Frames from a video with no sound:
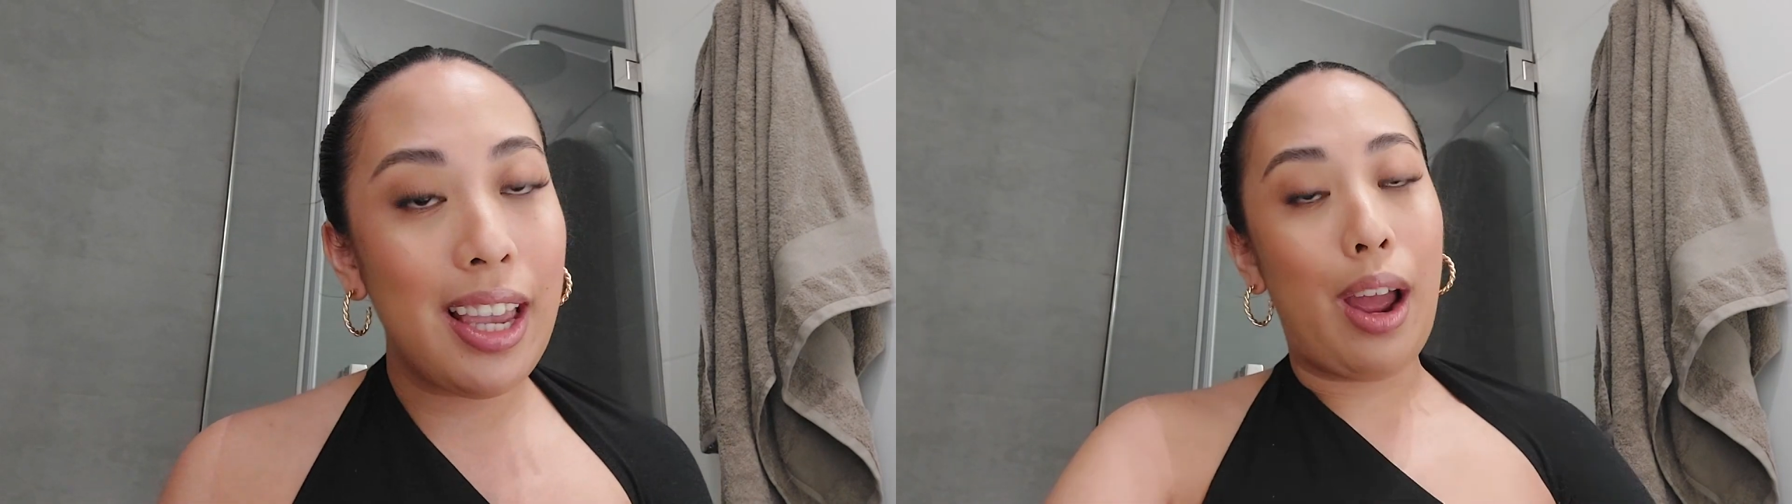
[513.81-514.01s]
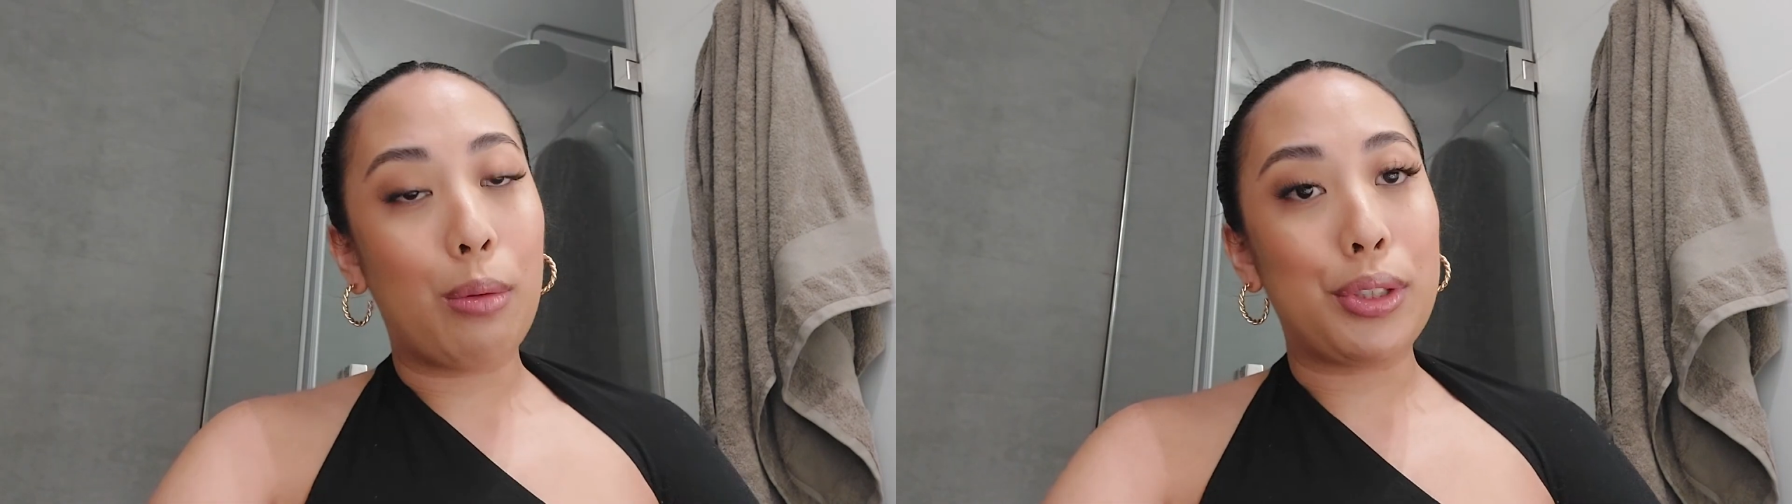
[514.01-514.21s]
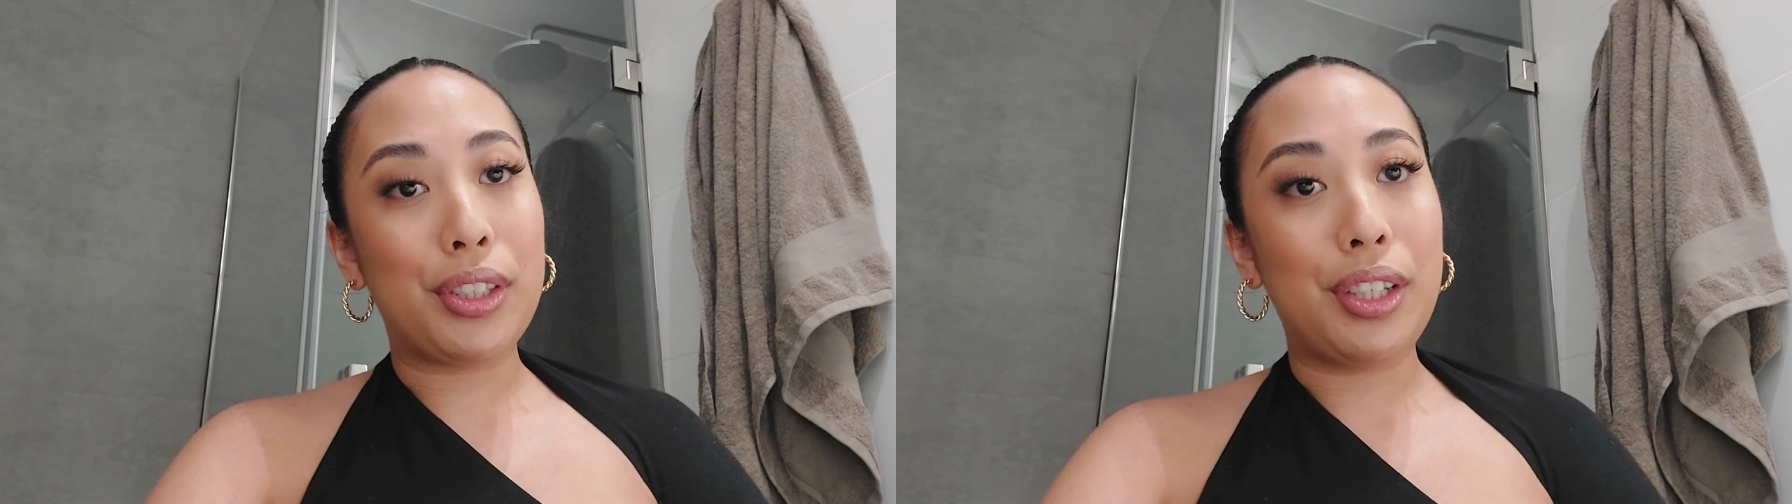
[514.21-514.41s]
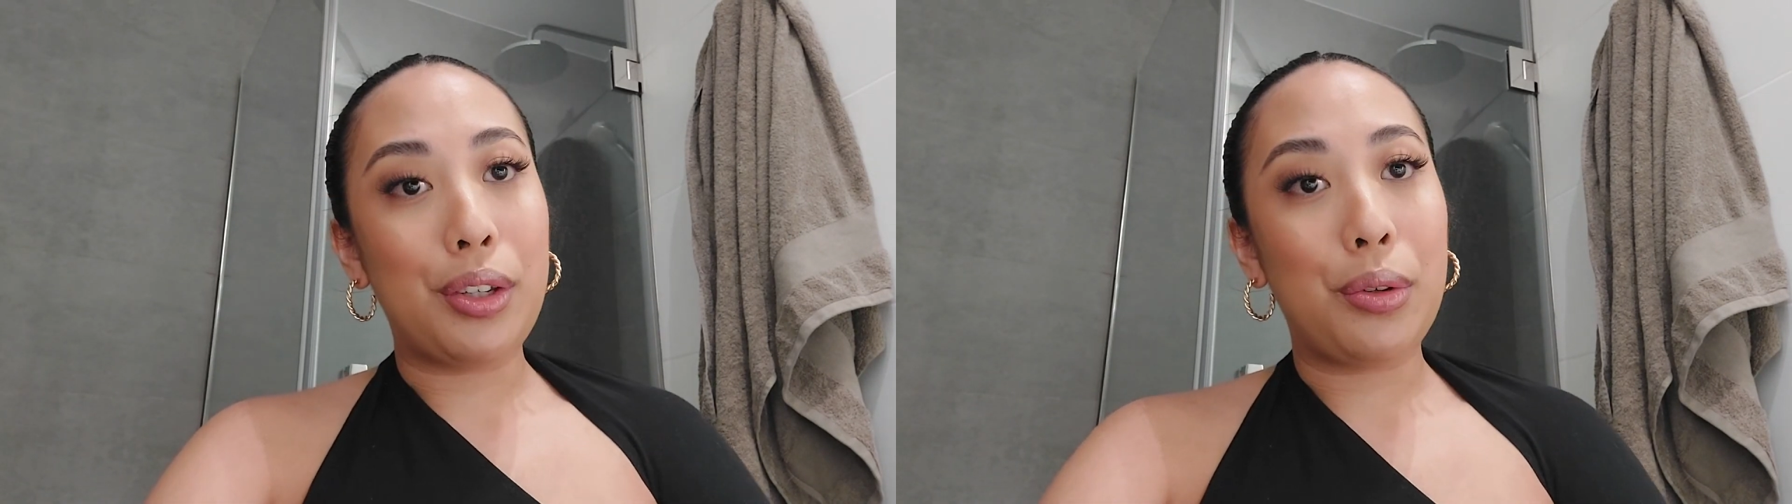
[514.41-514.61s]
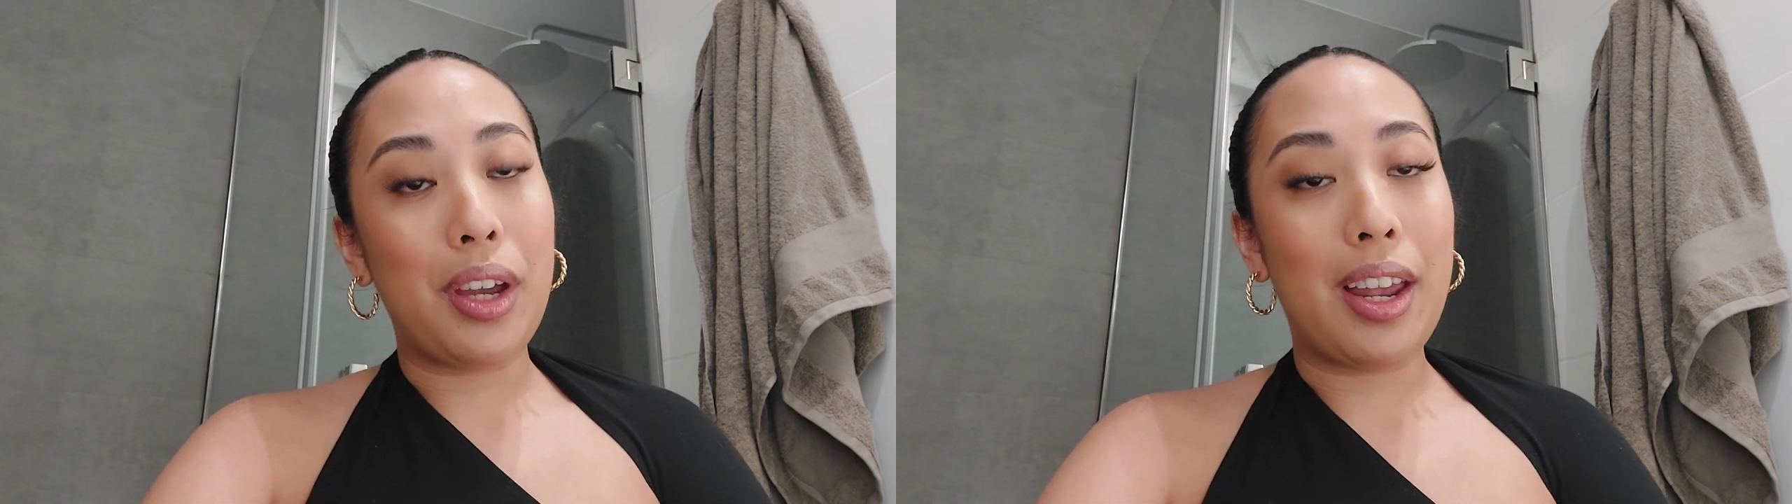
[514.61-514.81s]
I will see
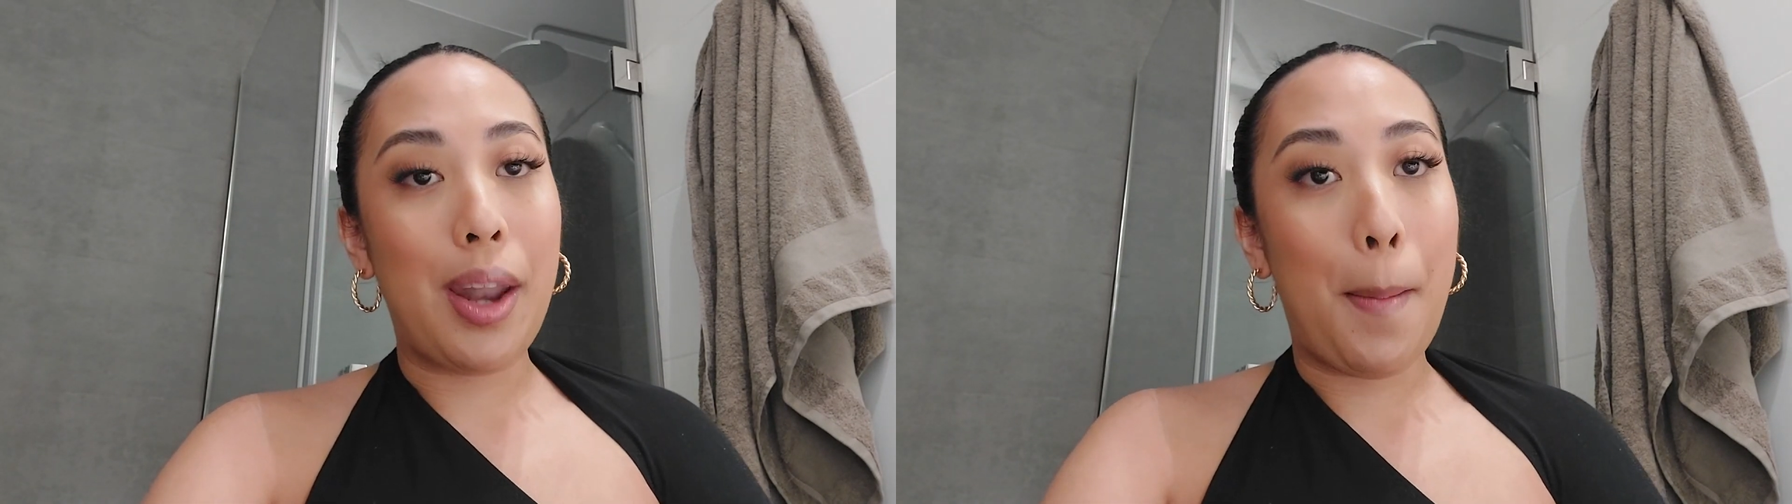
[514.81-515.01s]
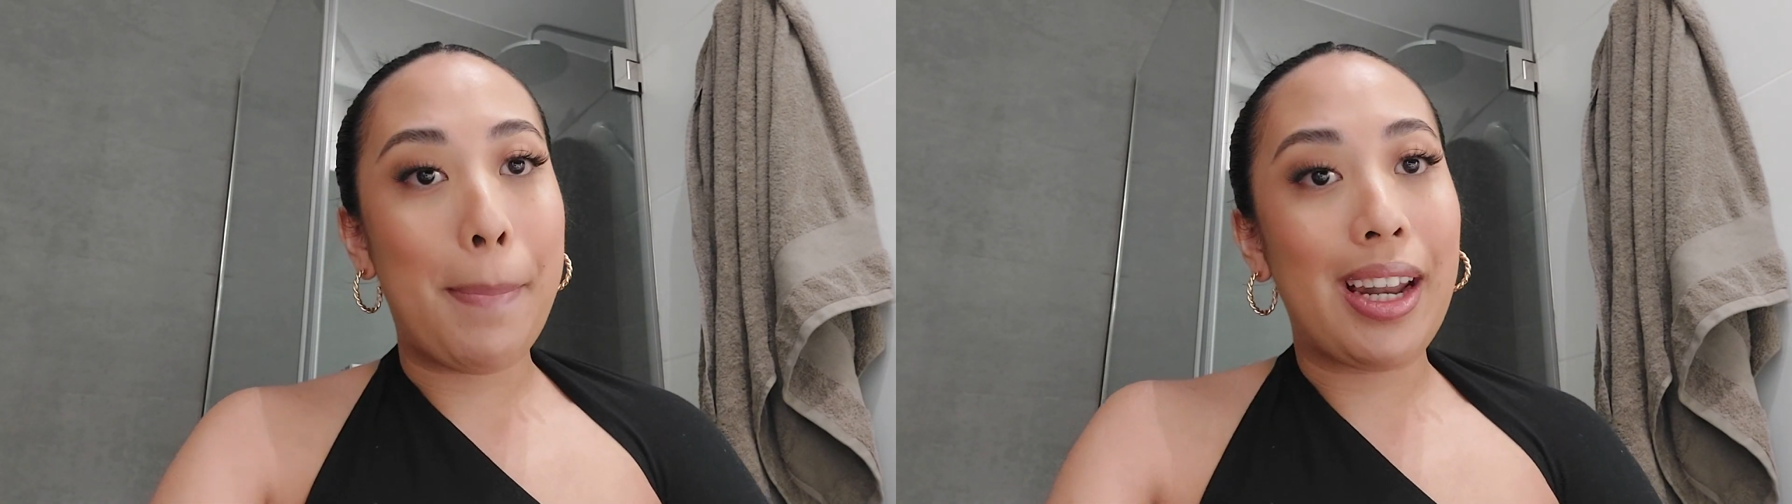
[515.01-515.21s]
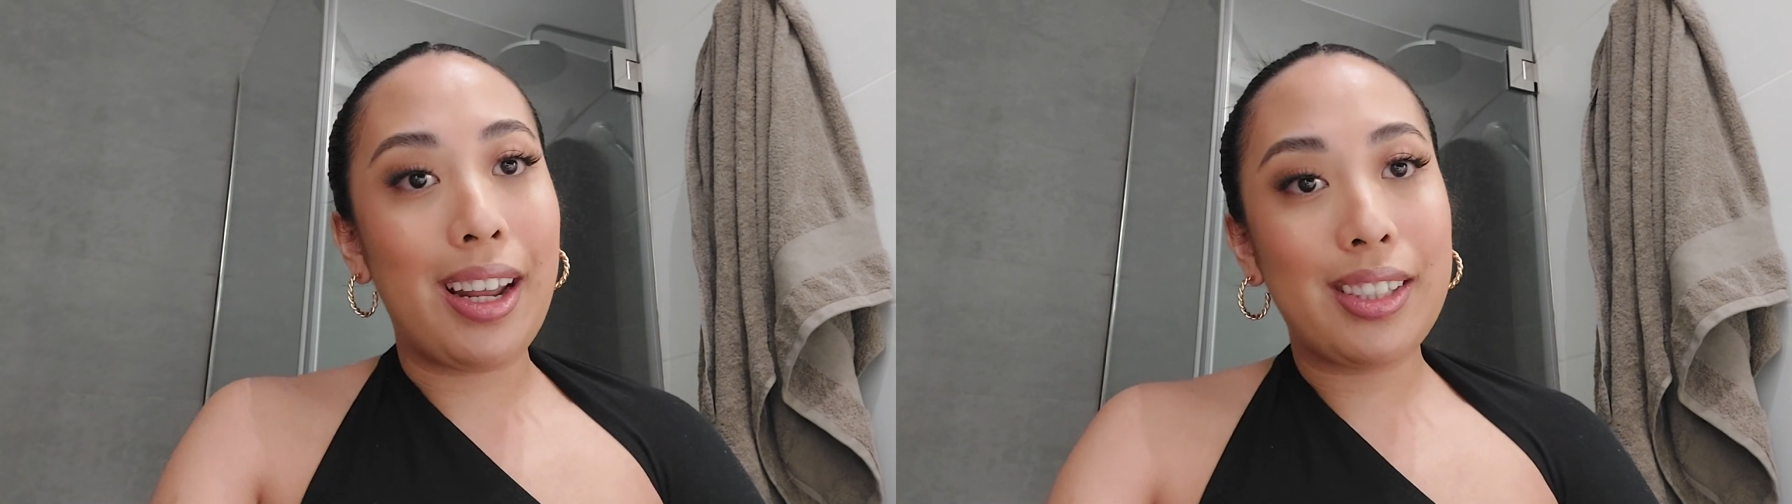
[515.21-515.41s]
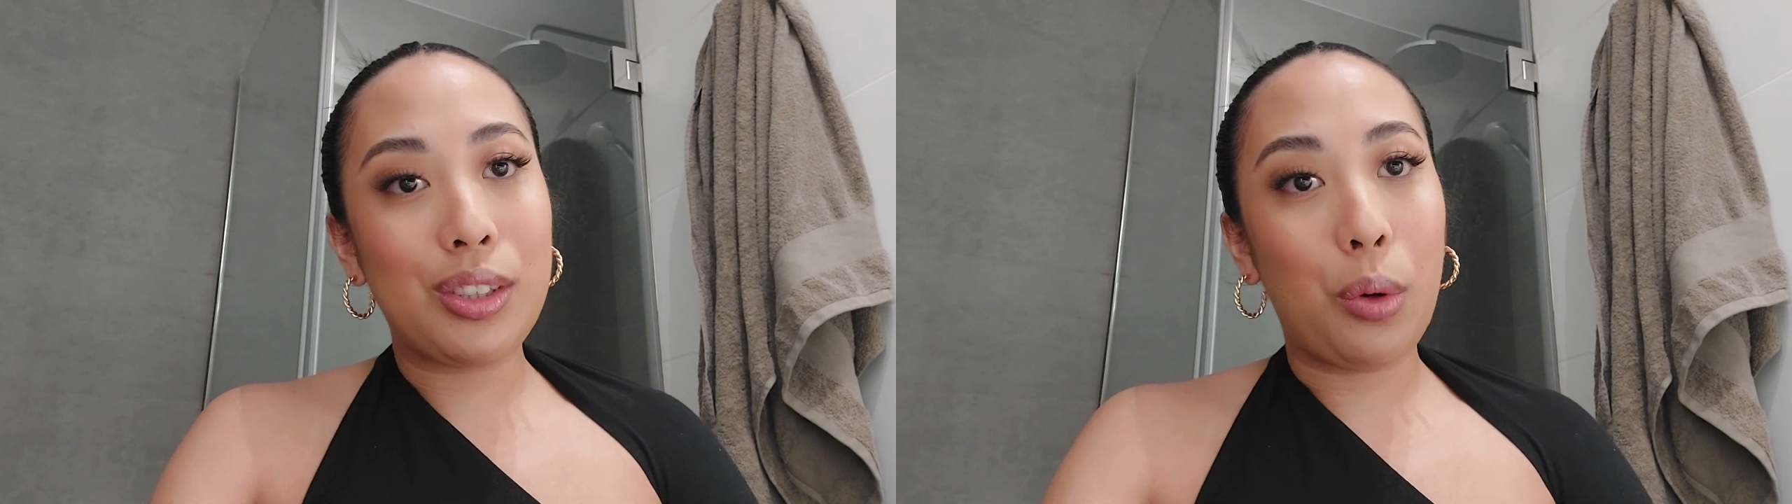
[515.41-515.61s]
you in my next